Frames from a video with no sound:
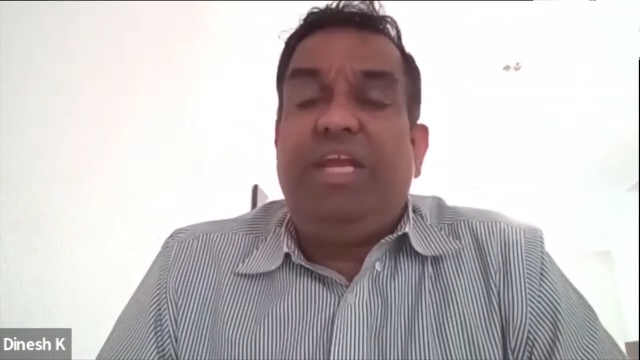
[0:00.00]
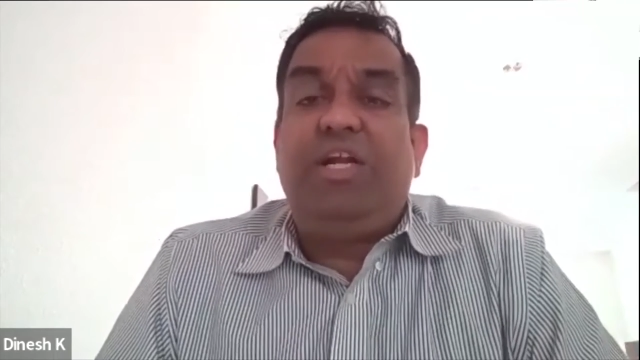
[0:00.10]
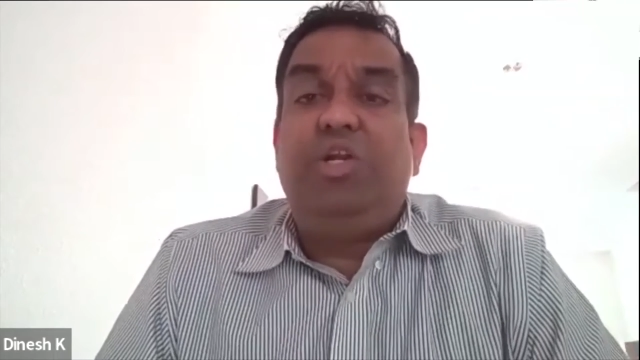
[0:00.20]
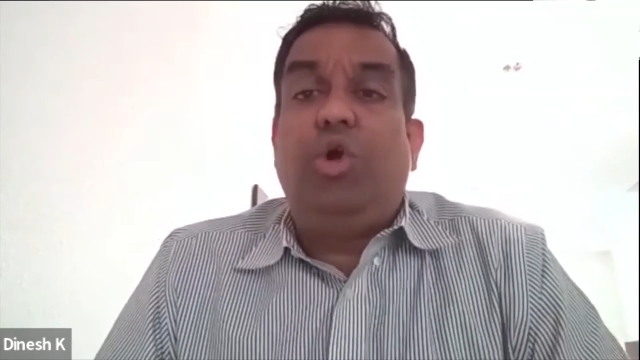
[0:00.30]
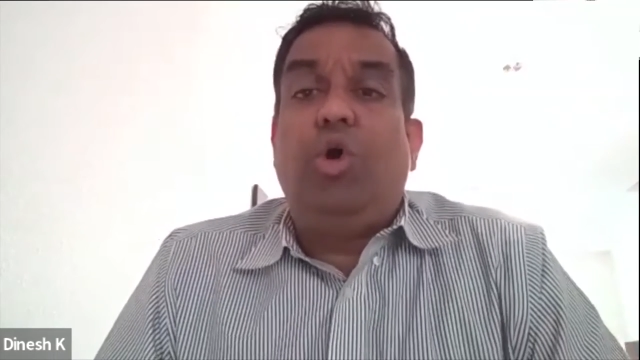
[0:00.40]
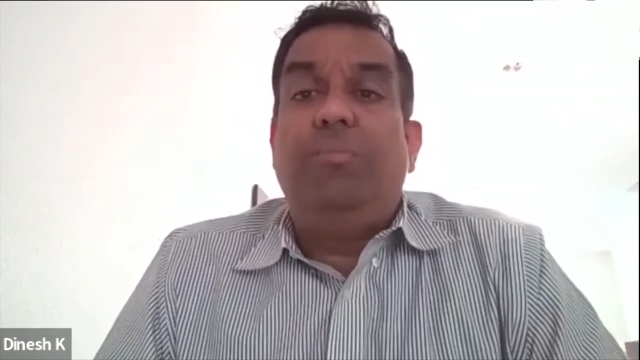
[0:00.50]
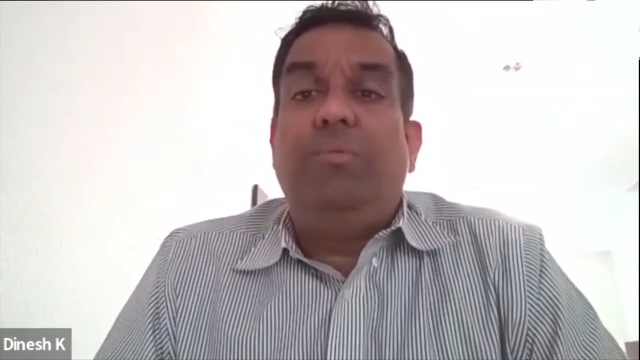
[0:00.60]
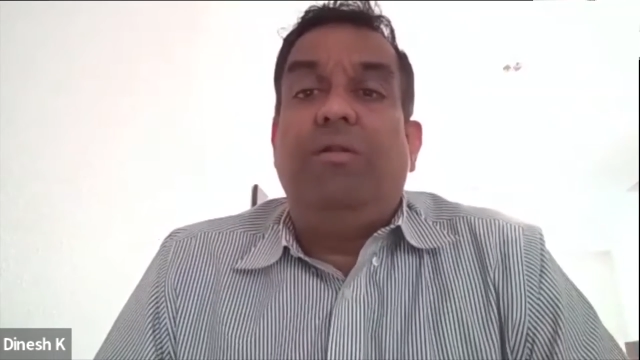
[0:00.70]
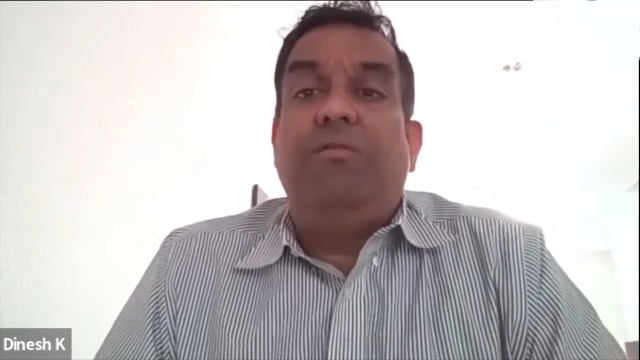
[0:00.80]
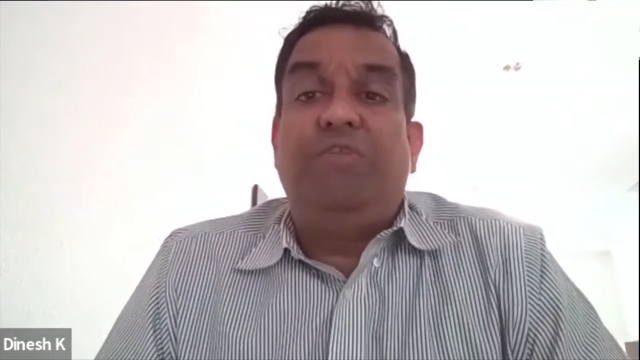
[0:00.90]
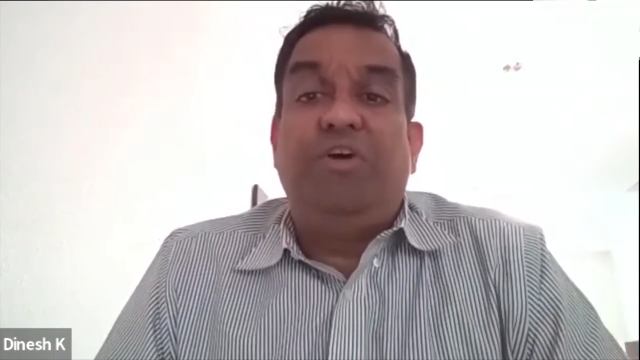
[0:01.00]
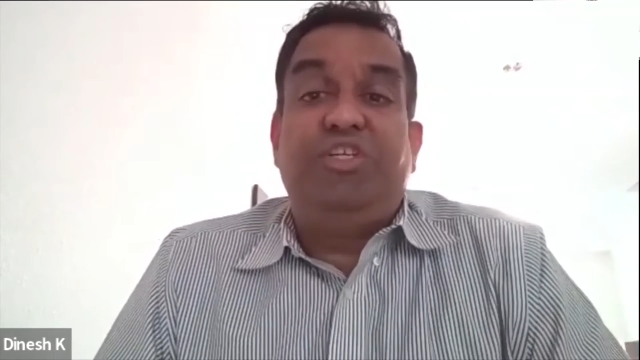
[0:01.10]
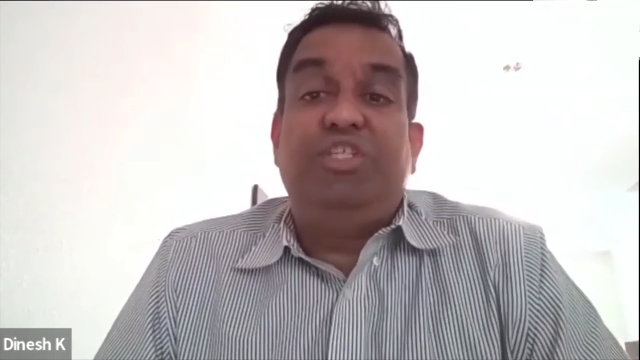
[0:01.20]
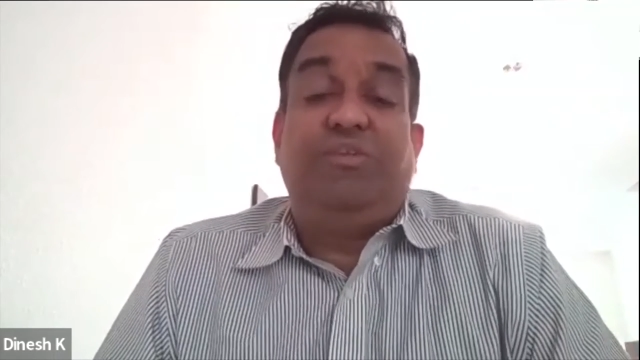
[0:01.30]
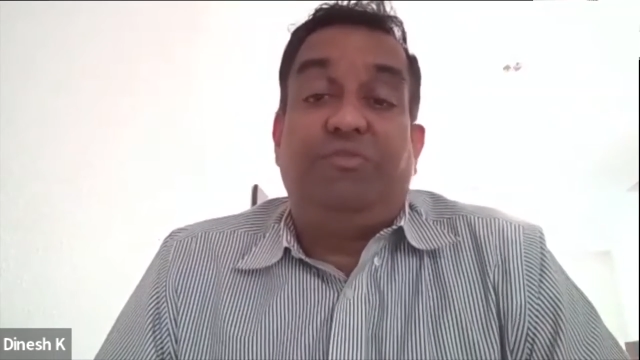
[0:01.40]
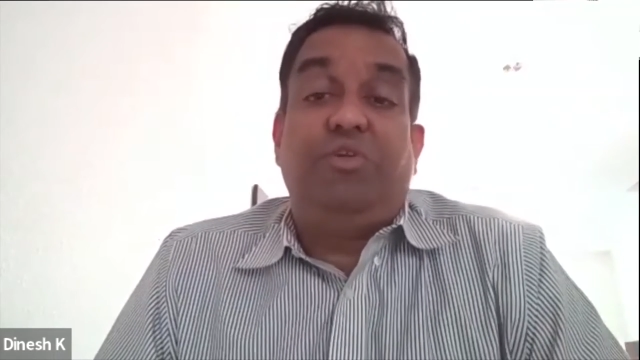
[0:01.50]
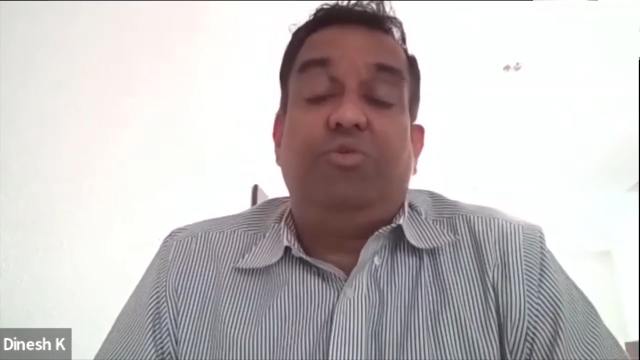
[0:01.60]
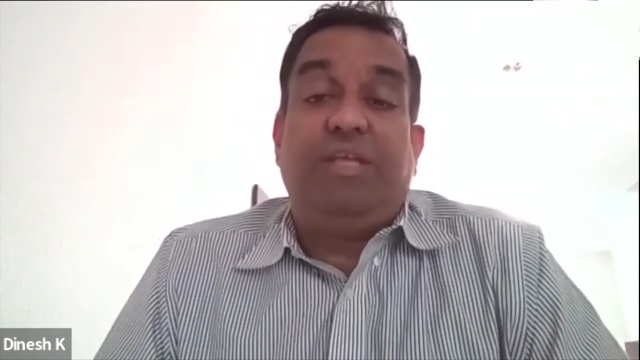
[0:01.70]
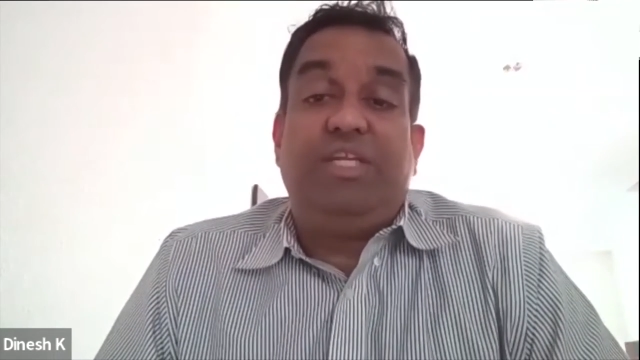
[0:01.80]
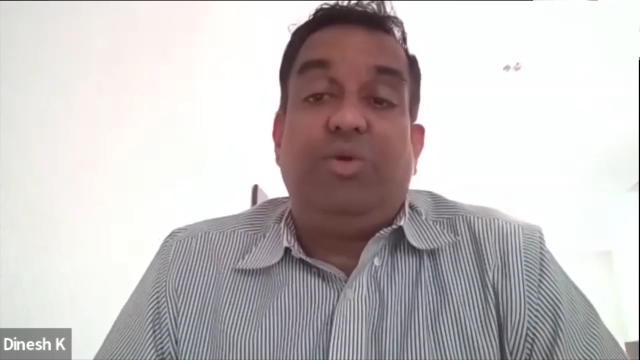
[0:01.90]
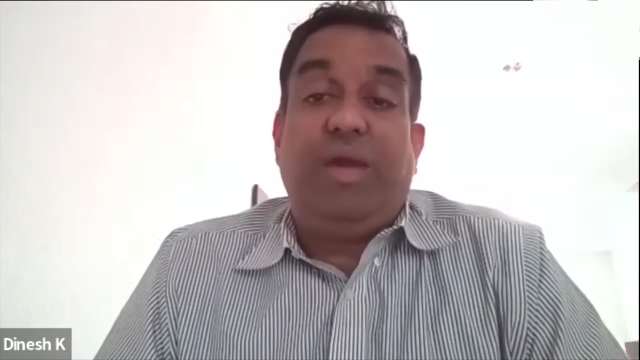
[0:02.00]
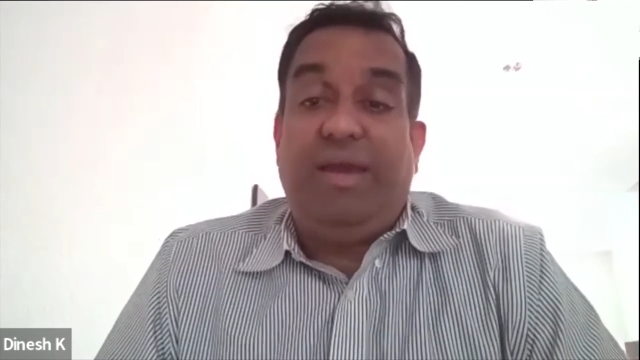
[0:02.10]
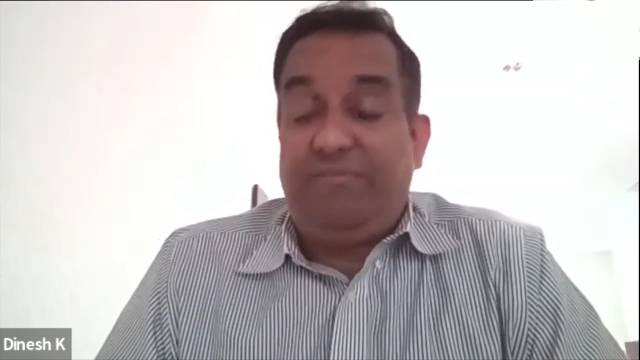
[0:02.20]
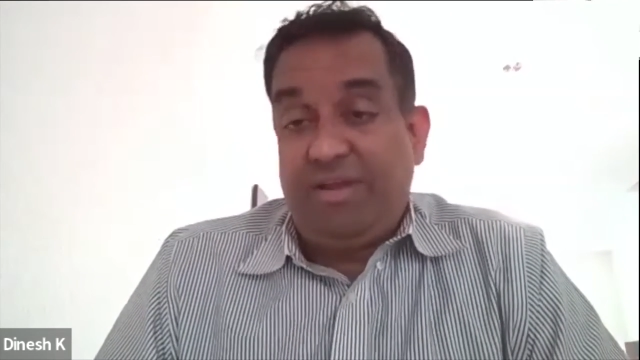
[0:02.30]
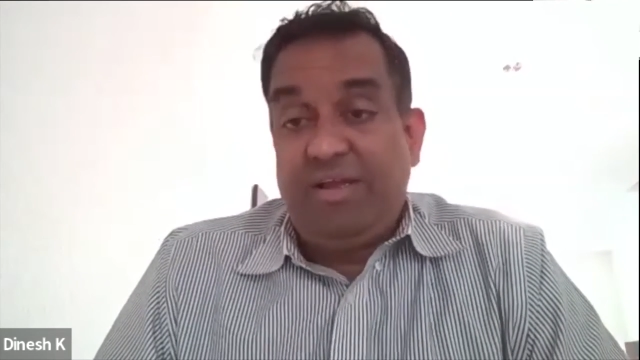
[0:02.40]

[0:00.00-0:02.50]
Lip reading: controllable versions of truth that you have.